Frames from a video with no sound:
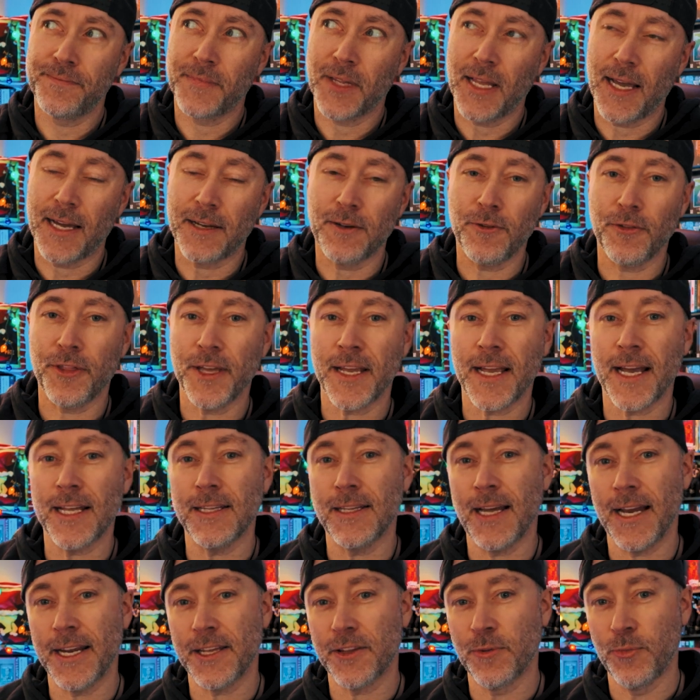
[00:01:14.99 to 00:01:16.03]
I don't think I
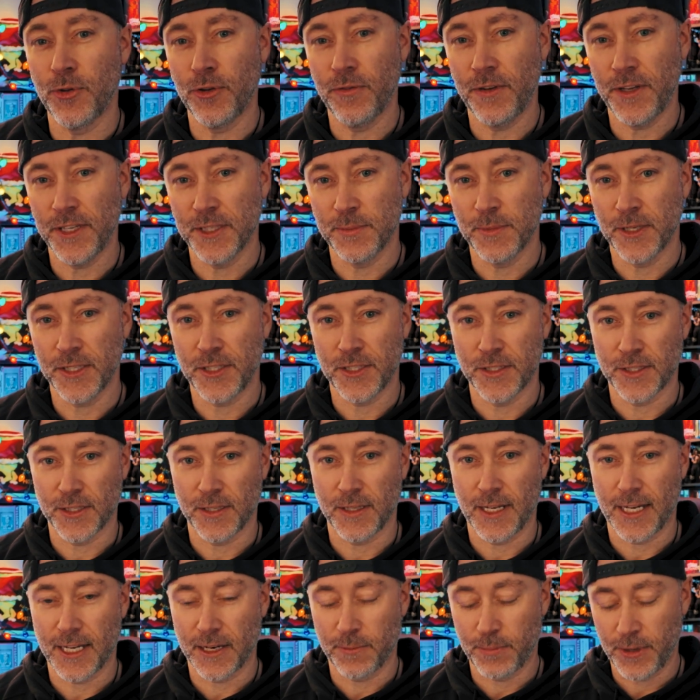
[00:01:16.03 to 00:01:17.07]
like the movie as much as a
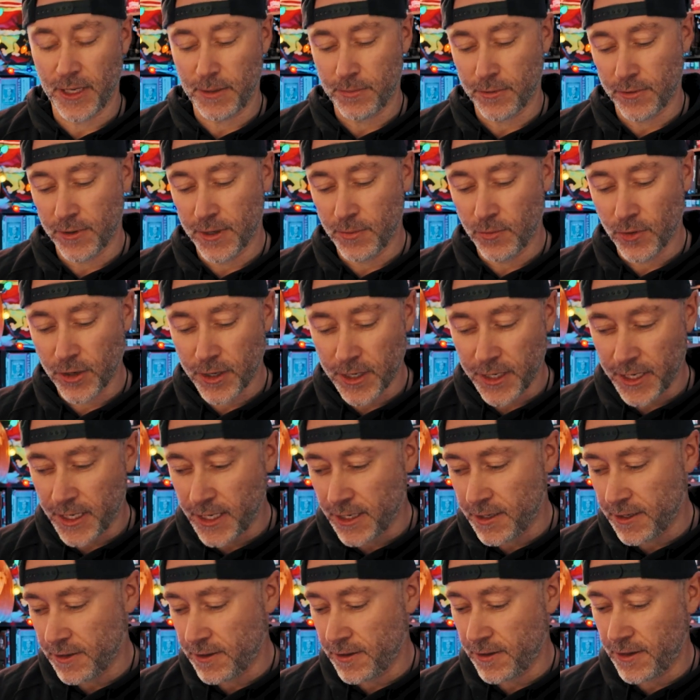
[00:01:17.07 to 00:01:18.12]
lot of people. And we're going to
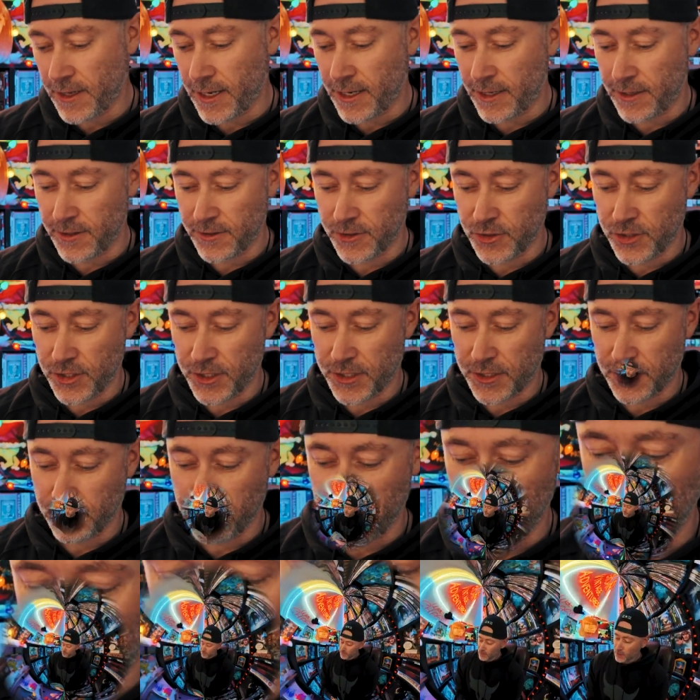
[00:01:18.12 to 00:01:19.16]
get into that in just a
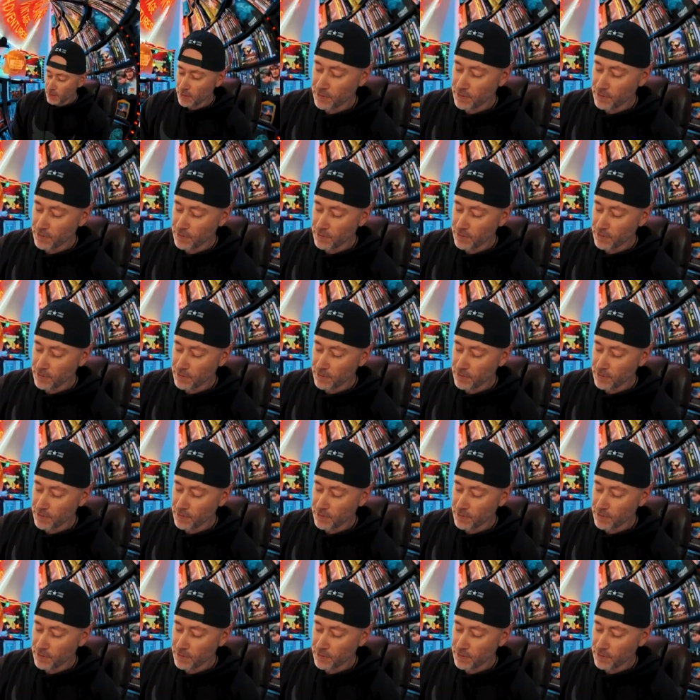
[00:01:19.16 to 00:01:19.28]
minute.